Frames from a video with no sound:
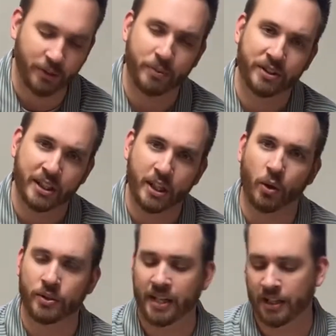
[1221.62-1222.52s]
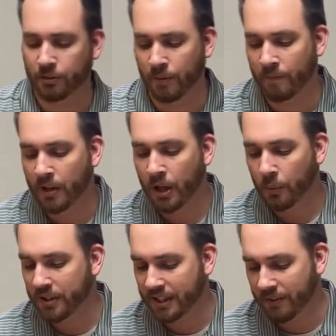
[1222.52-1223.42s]
we see the Old Testament,
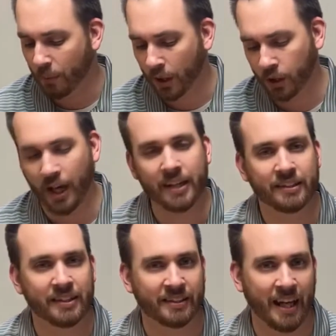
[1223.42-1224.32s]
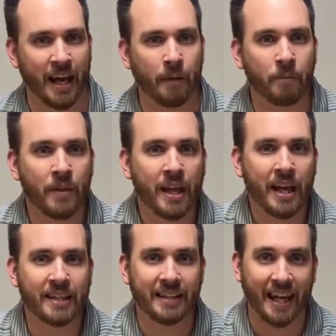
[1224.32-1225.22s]
we see even what Christ is saying,
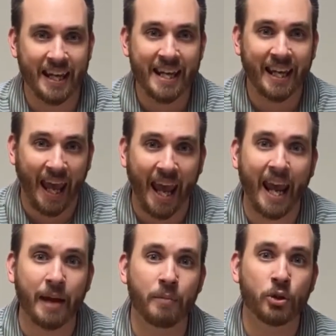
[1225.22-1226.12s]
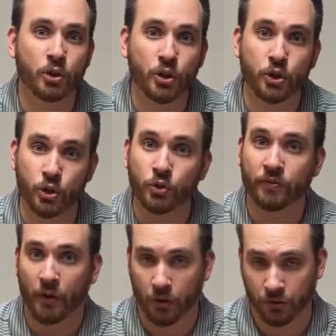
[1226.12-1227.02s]
is that He came to the Jews
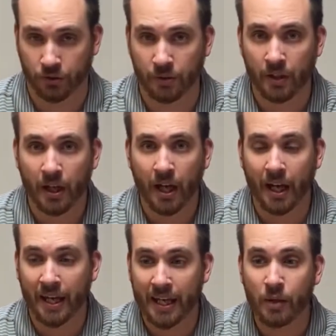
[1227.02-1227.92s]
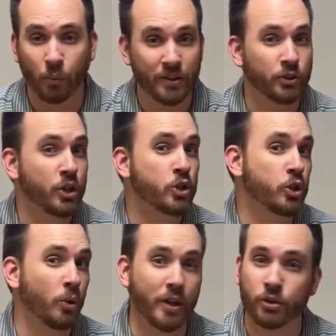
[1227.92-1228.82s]
first. He was the
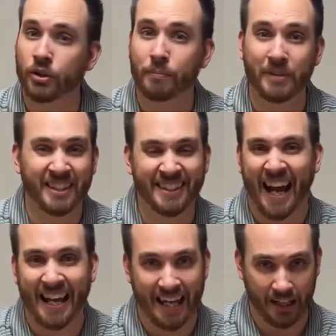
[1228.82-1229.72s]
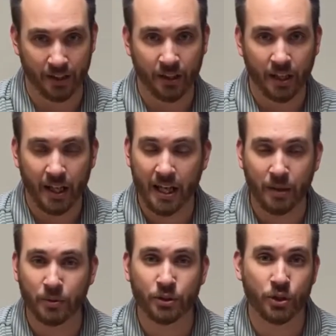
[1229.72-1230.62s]
Jewish Messiah.
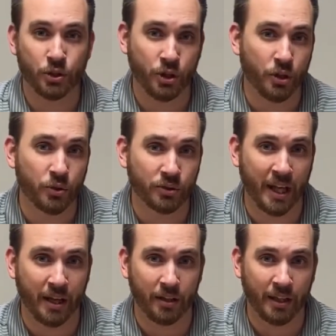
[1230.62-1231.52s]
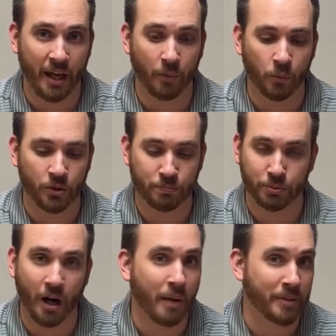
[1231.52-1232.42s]
It was the Jews that was
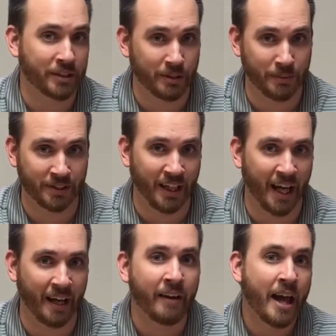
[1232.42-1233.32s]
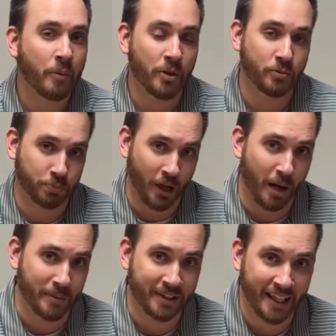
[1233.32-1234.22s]
promised a Messiah, was
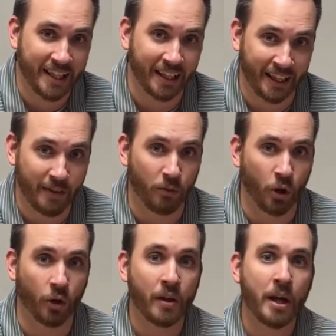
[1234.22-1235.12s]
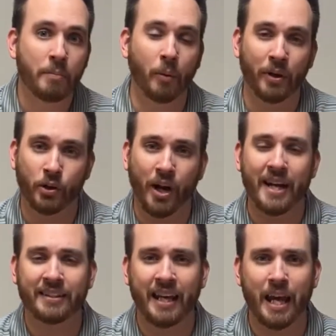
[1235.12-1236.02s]
promised a deliverer. But when
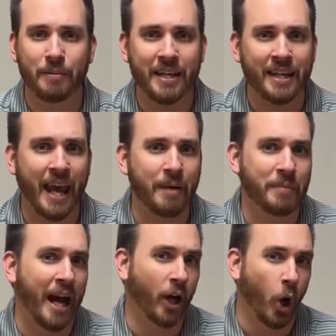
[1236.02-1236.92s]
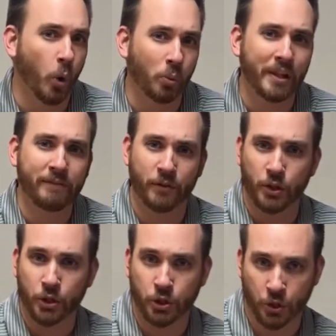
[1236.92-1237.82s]
Christ came, He came not only for
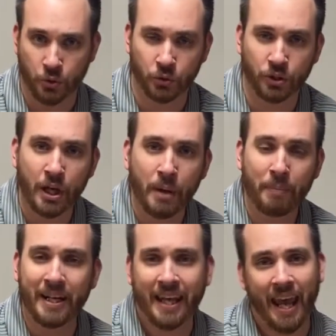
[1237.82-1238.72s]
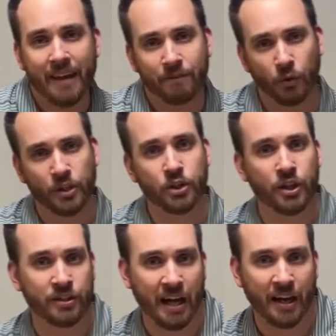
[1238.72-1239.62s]
the Jews, but He came for the
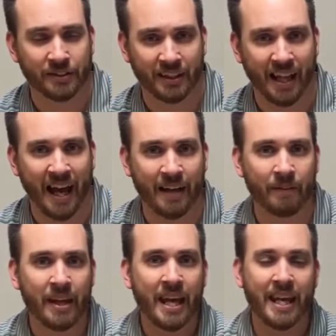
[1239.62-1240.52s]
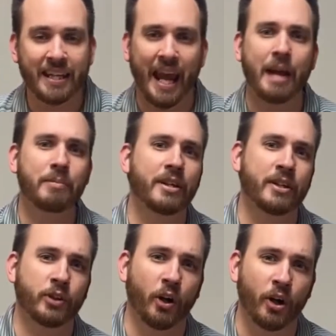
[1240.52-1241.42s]
Gentiles alike. He came to
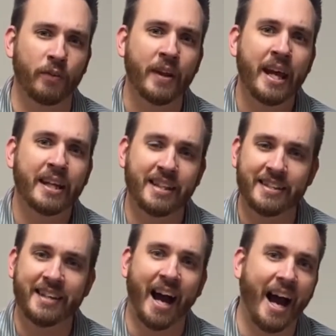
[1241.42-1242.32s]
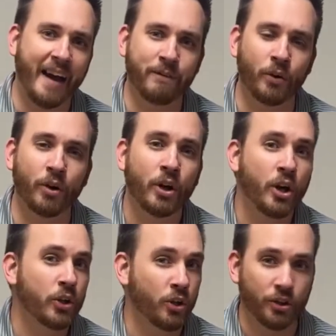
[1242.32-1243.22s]
this earth to die for
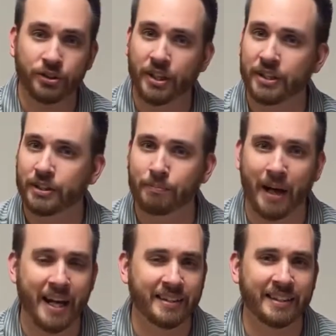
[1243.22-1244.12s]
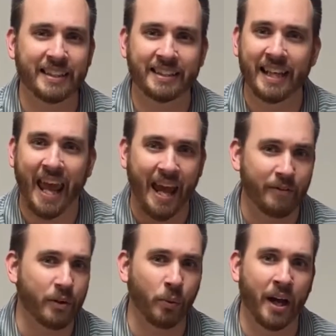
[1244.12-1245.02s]
your sins and my sins and
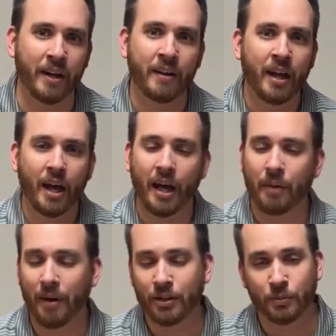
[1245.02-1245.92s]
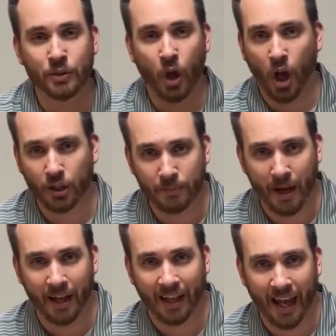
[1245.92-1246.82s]
everyone, as we talked
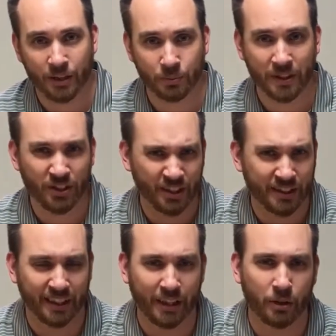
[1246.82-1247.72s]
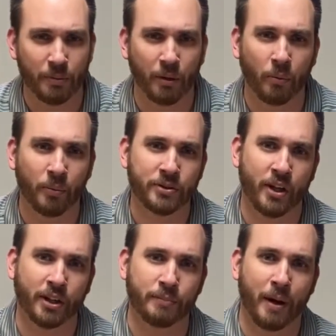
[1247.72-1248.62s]
about last week, just a little bit when we
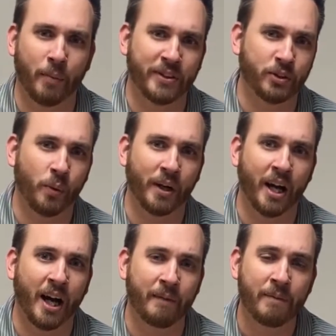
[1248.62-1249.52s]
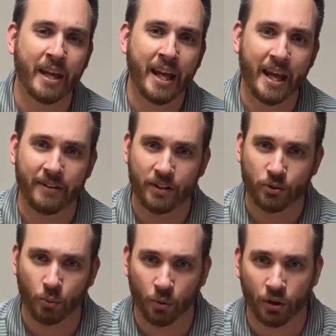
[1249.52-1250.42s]
talked about what's going on in this
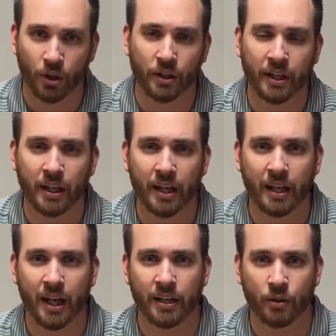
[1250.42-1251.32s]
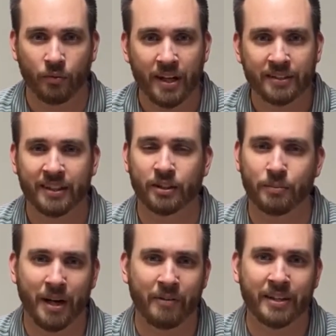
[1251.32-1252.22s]
world and the racism
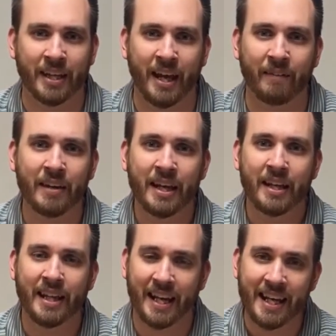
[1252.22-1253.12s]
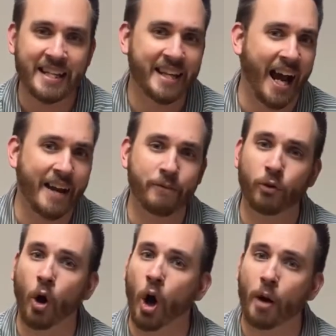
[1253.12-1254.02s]
and everything, that He died
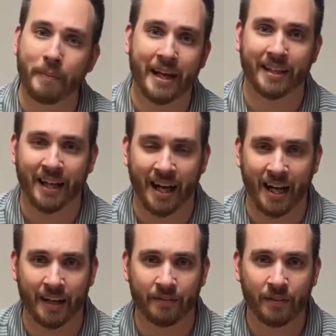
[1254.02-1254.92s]
for all mankind.